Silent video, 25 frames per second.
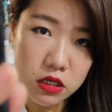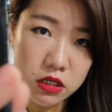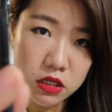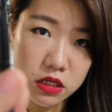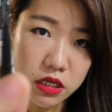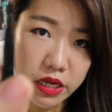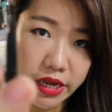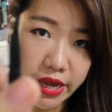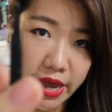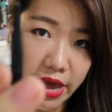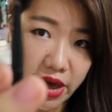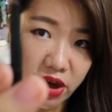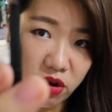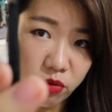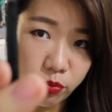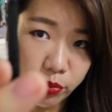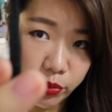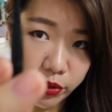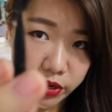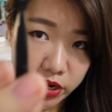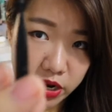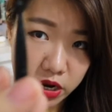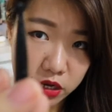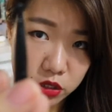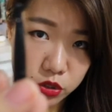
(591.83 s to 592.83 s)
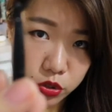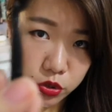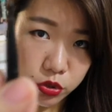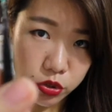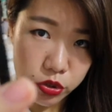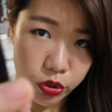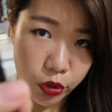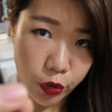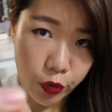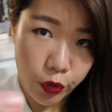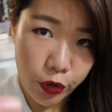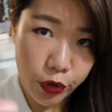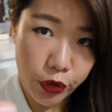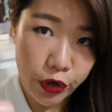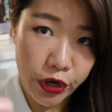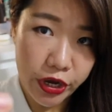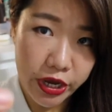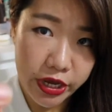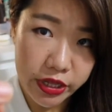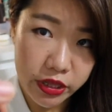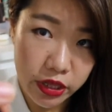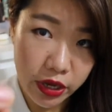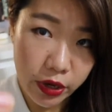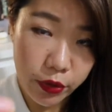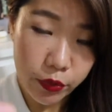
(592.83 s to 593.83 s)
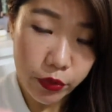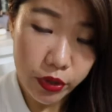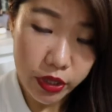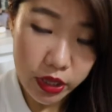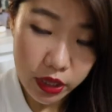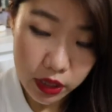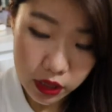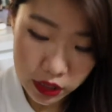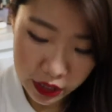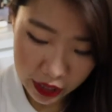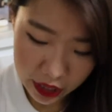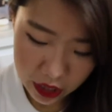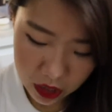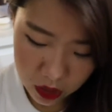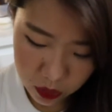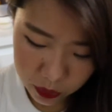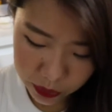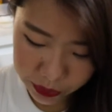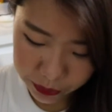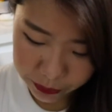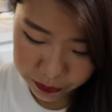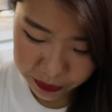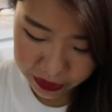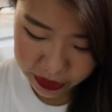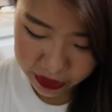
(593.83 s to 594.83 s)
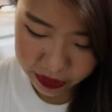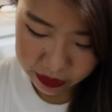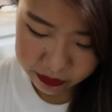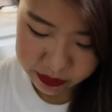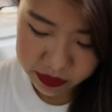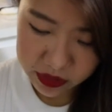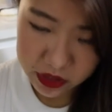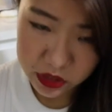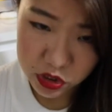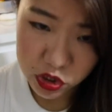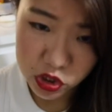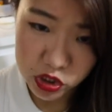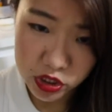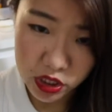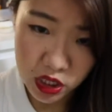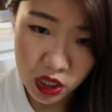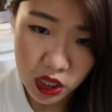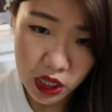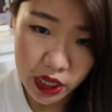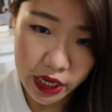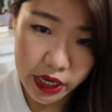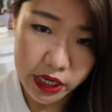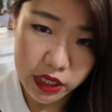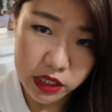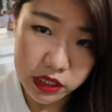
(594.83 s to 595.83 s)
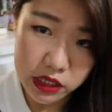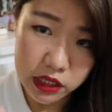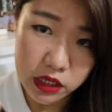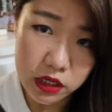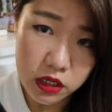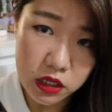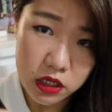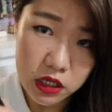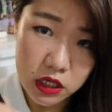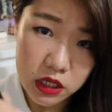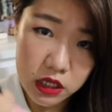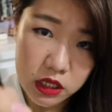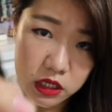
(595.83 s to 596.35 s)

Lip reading: the E.L.F product tutorial, and I really like how it picks up the gel liner.